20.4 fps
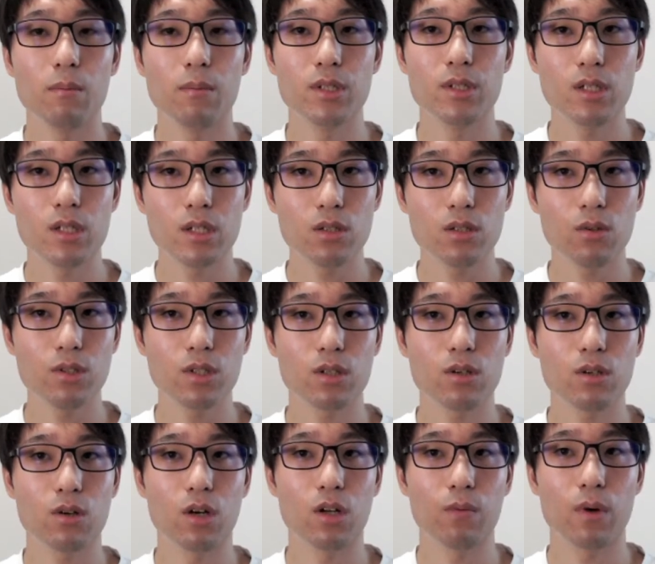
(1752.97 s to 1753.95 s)
Therefore,
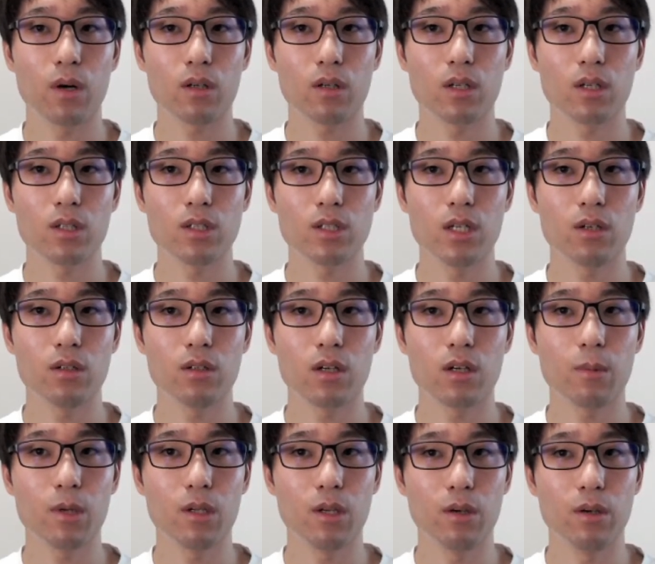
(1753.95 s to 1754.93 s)
it was
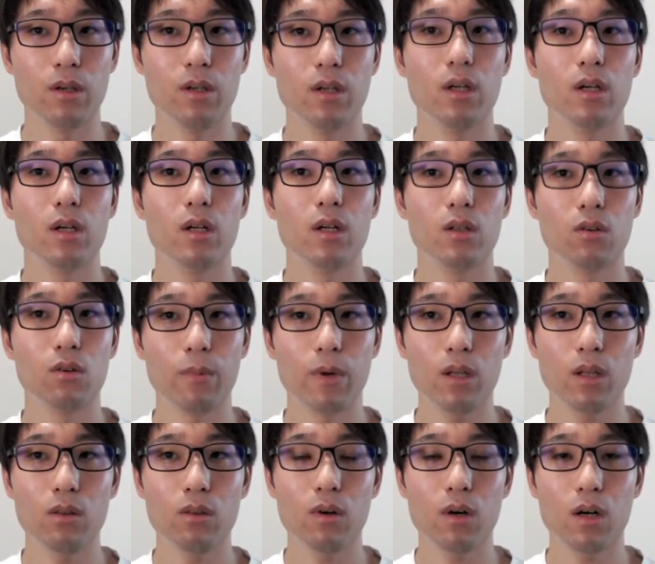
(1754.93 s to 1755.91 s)
necessary to understand the
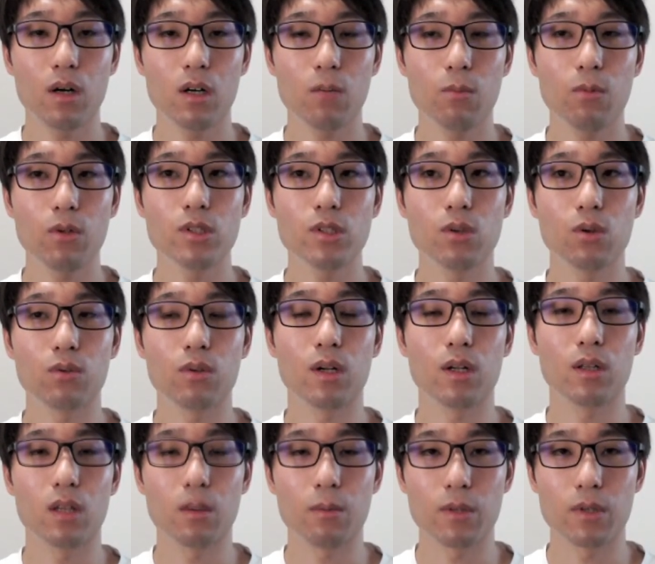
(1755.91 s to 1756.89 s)
domains in order
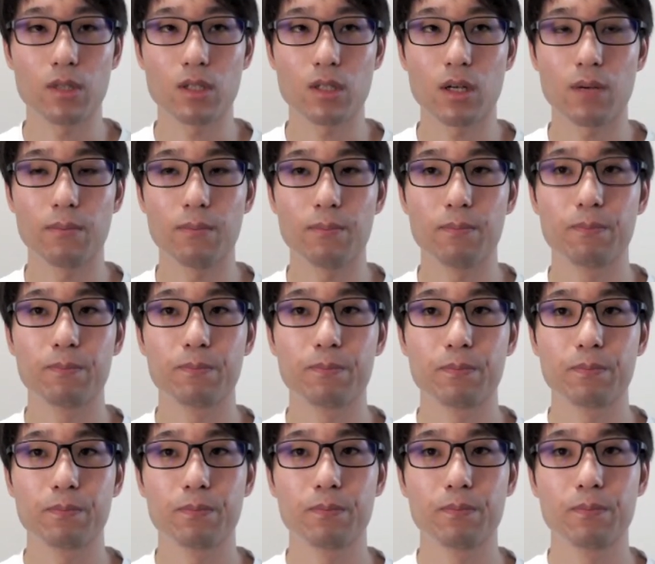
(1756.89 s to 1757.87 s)
to refactor the
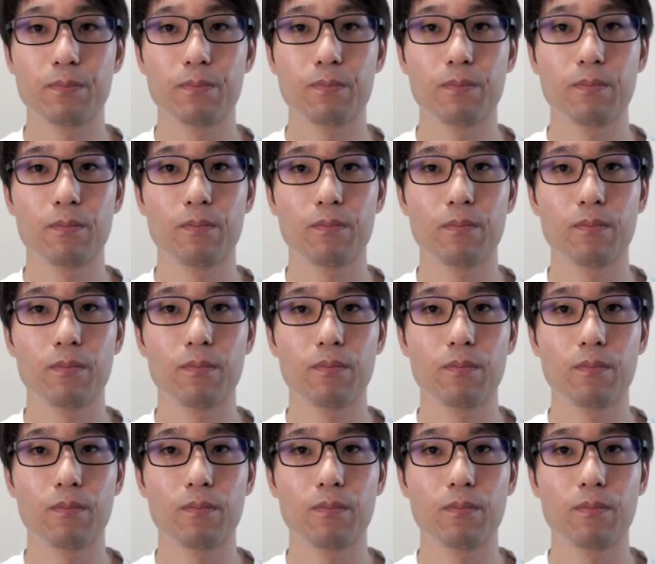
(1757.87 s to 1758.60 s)
business logic.